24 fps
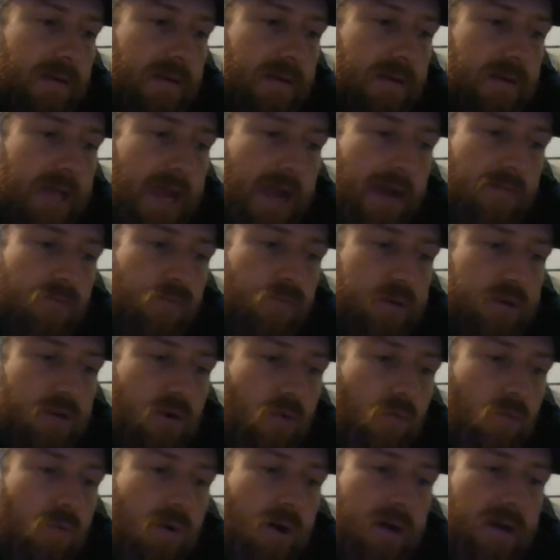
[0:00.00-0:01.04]
yeah, we
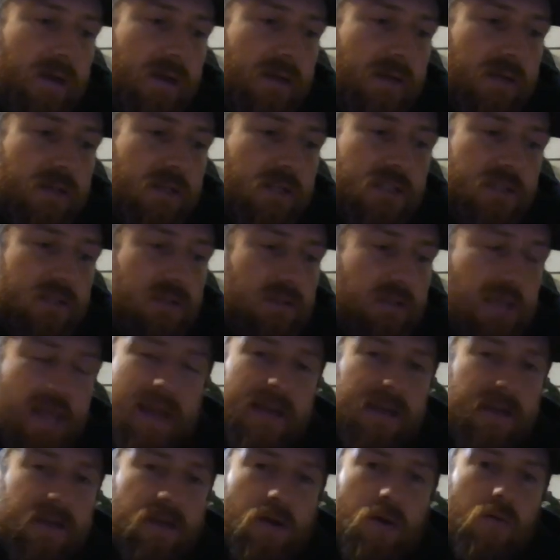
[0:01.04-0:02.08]
don't want to just let
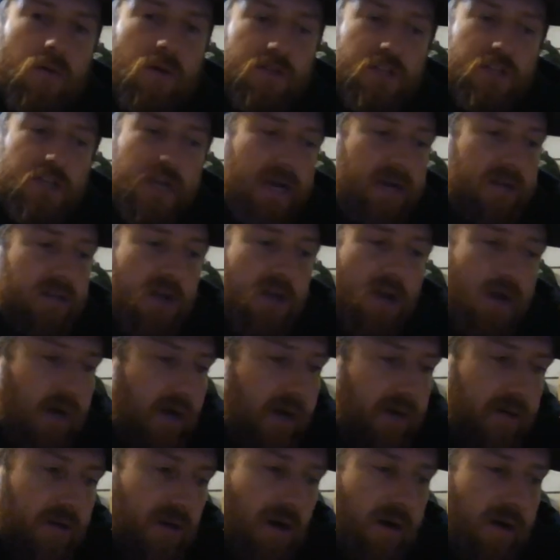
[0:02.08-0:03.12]
it go unchecked,
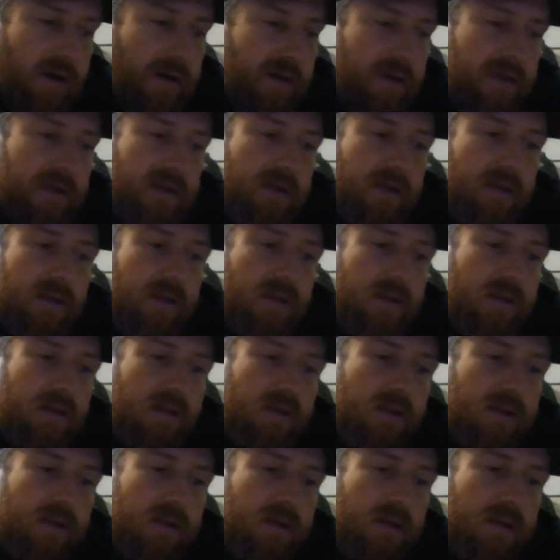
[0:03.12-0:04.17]
unguarded,
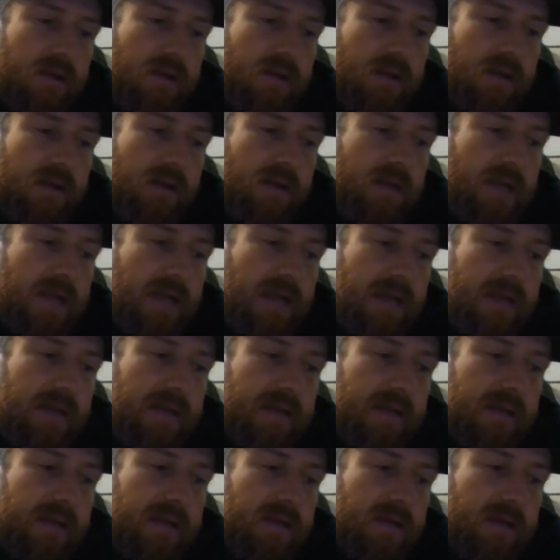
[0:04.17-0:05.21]
and
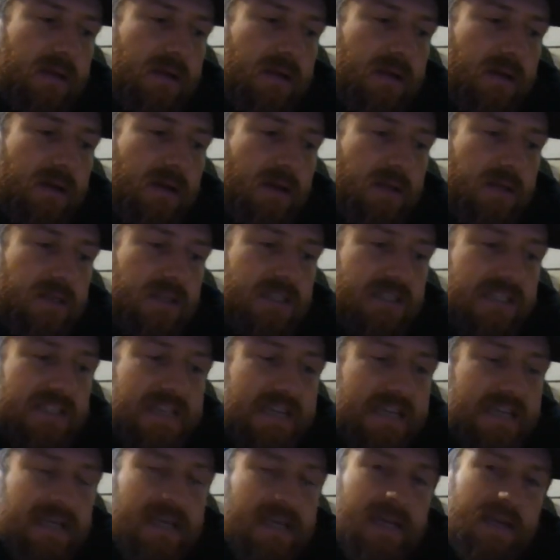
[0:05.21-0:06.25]

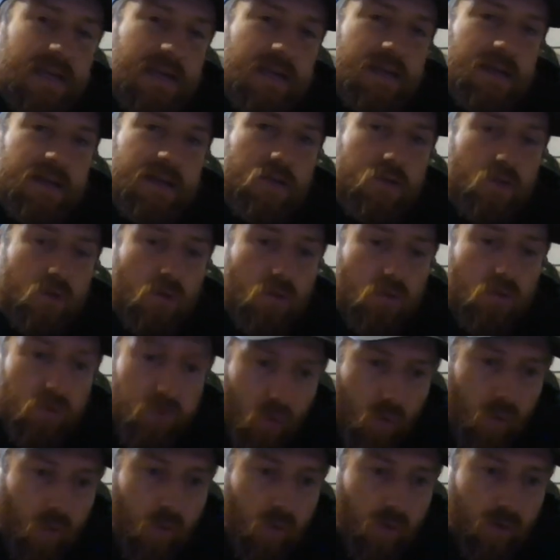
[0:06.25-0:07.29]
seek the
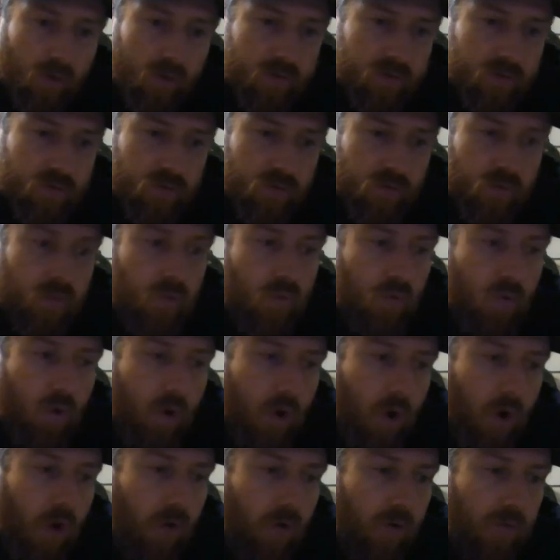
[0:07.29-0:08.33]
Lord through
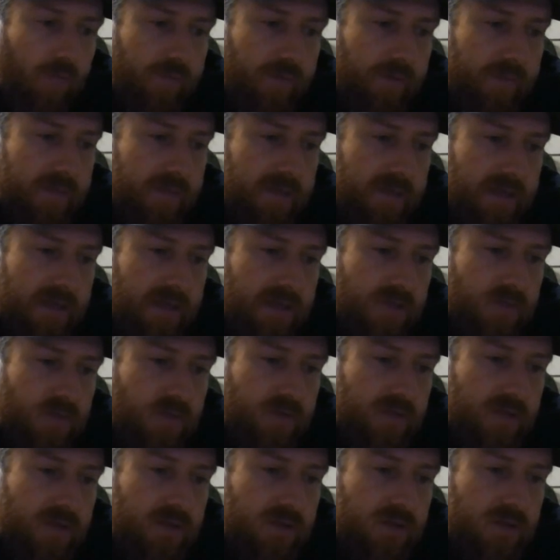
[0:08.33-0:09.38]
all of it. Because when
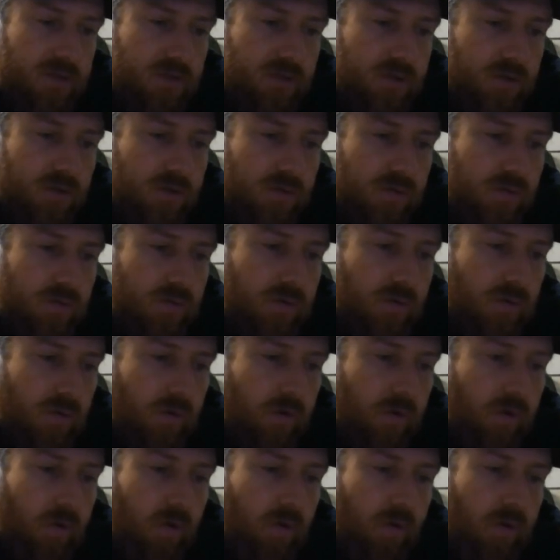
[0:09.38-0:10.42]
you do,
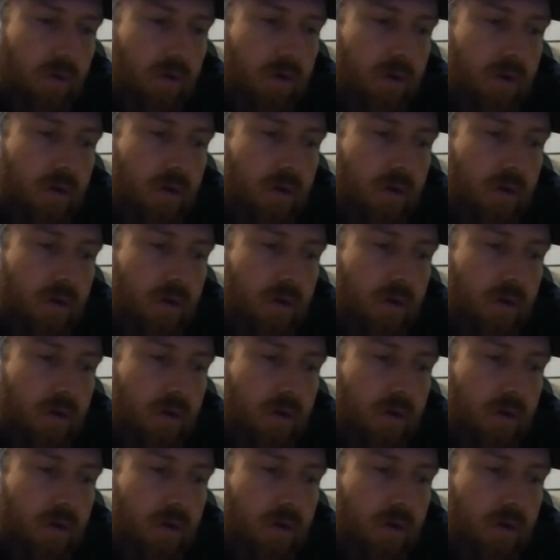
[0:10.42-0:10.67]
or